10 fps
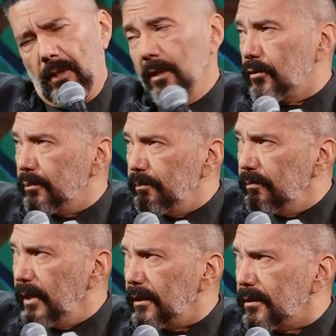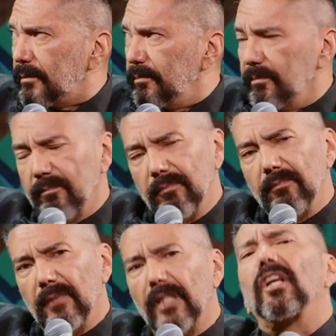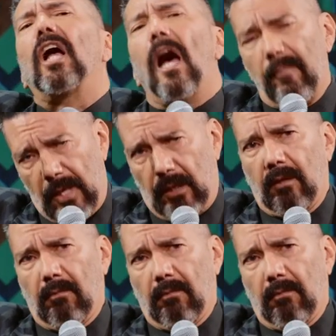It's a comment.